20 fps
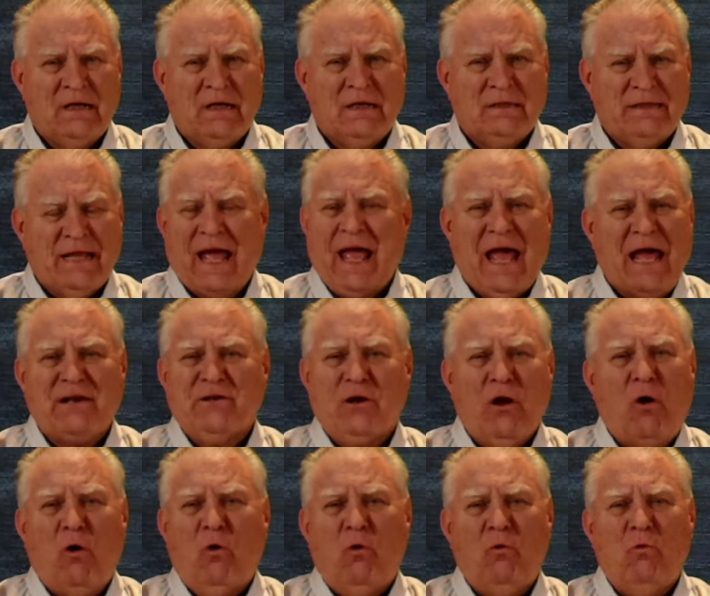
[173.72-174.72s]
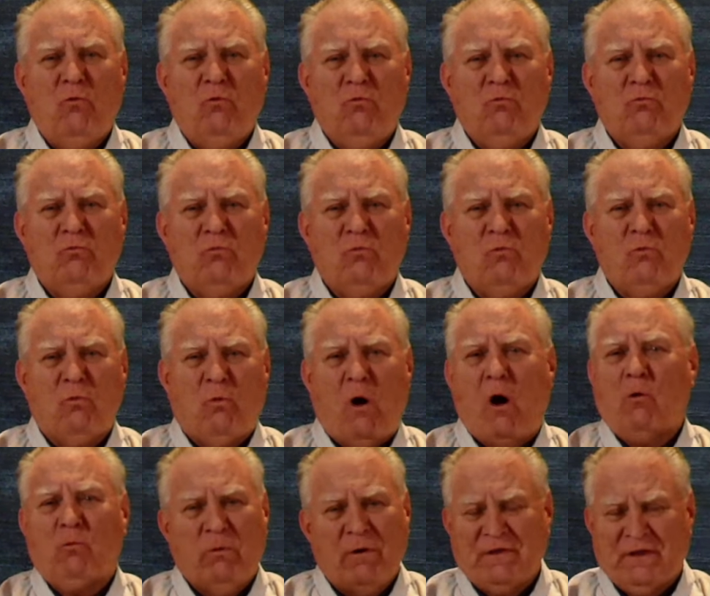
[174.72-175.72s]
They had no
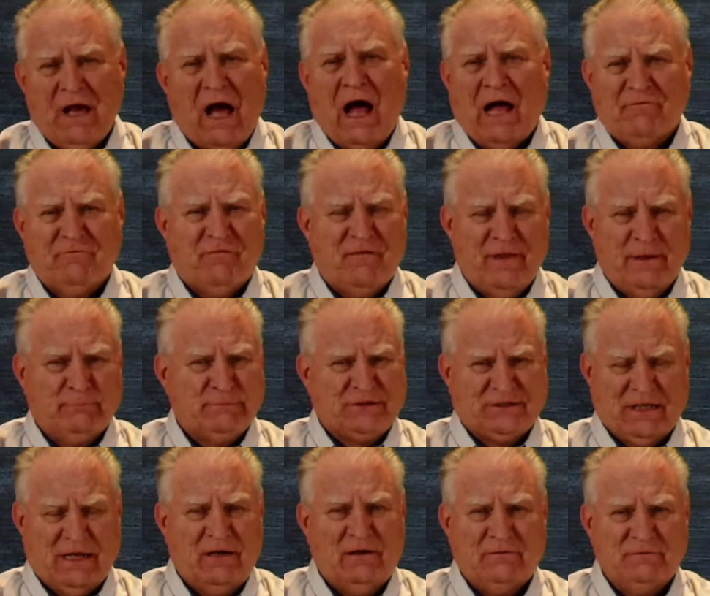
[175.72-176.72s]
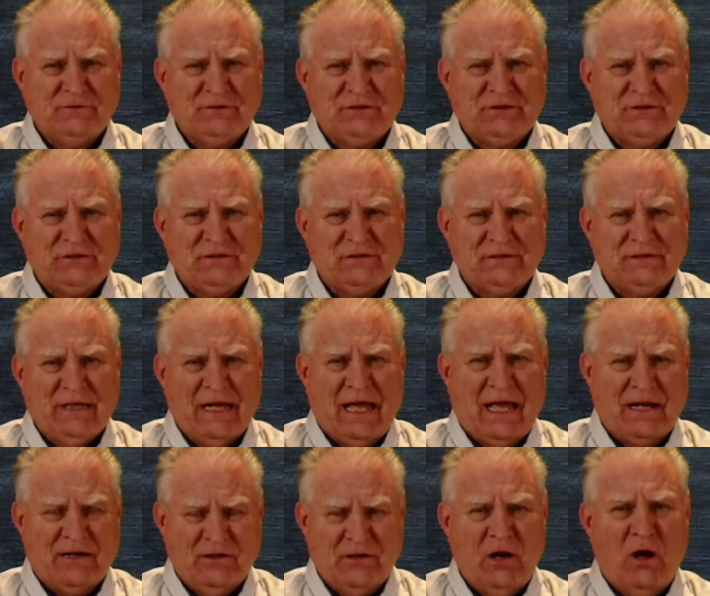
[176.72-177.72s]
walk with God for themselves. They
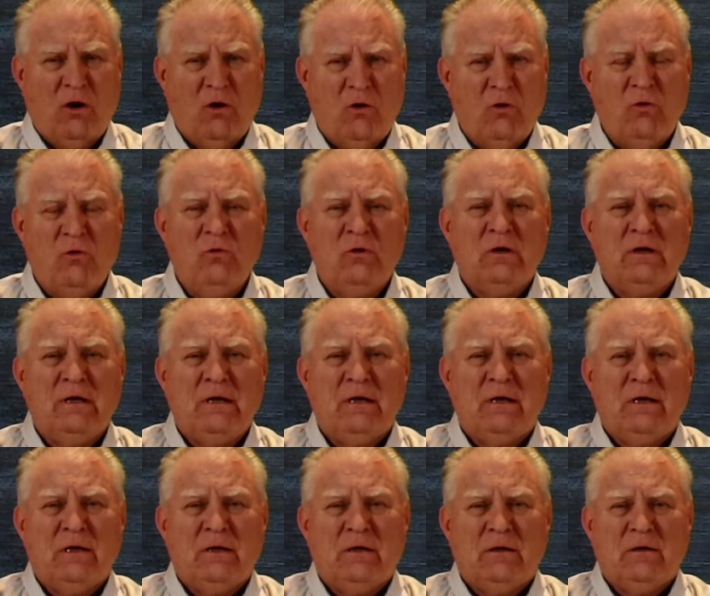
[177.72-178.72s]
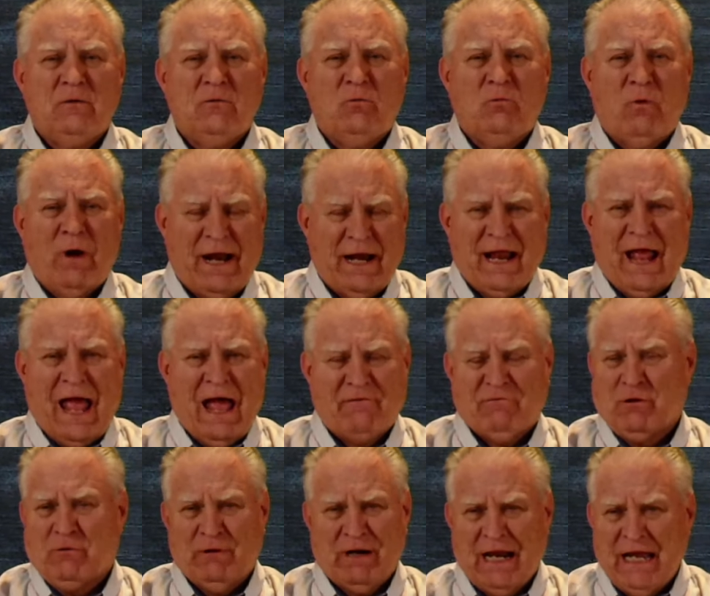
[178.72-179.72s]
had no way to have
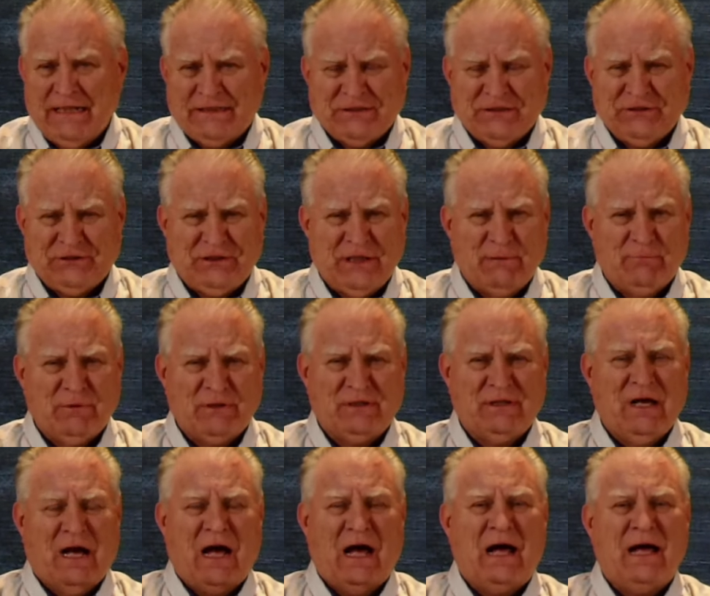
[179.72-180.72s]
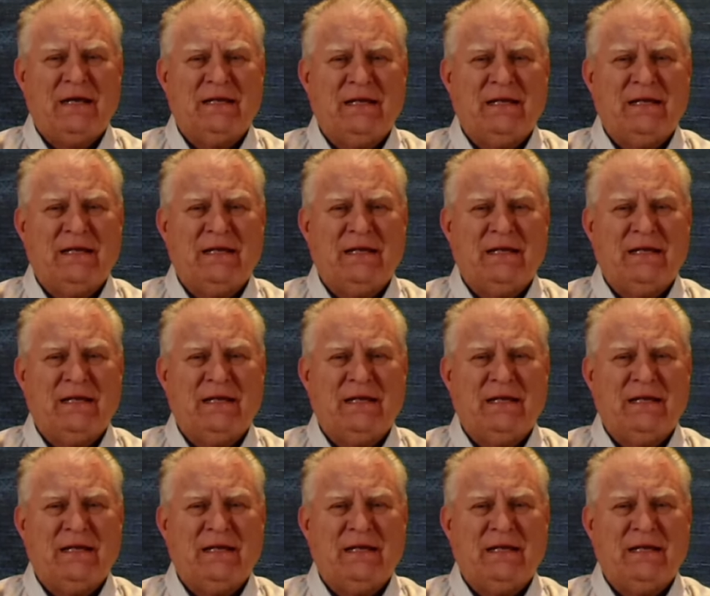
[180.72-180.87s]
a relationship with God.